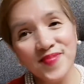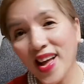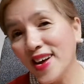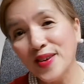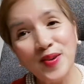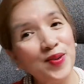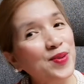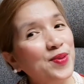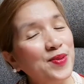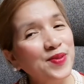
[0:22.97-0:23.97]

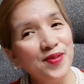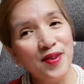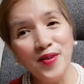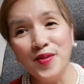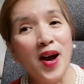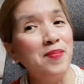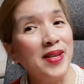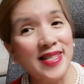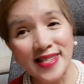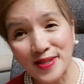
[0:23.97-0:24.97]
tango, although I'm
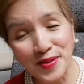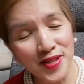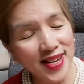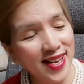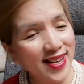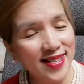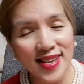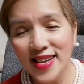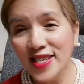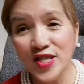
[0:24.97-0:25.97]
not that good in it,
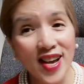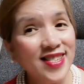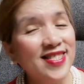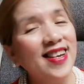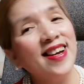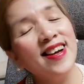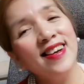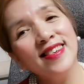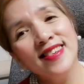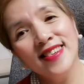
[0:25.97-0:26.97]

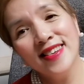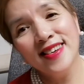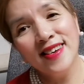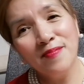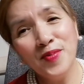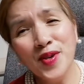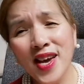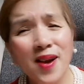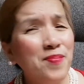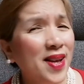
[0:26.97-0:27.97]
cha-cha.
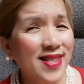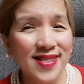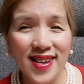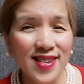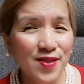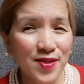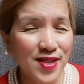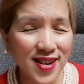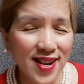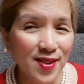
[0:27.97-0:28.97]
Boogie, I don't
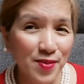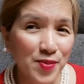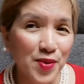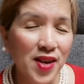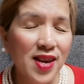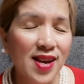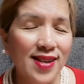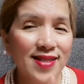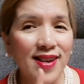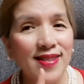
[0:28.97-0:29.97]
really know boogie.
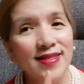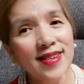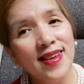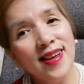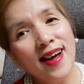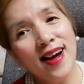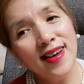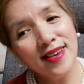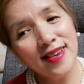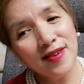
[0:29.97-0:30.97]
And then
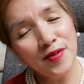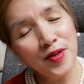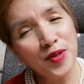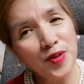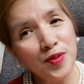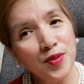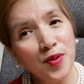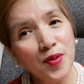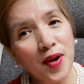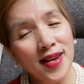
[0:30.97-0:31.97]
I also
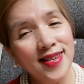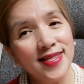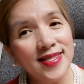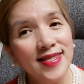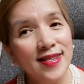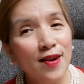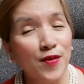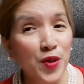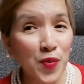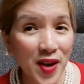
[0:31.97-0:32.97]
know a little of
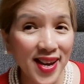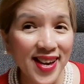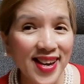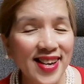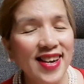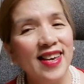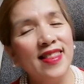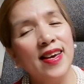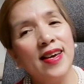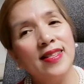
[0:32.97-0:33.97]
swing, and
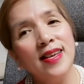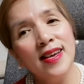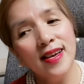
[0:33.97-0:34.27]
then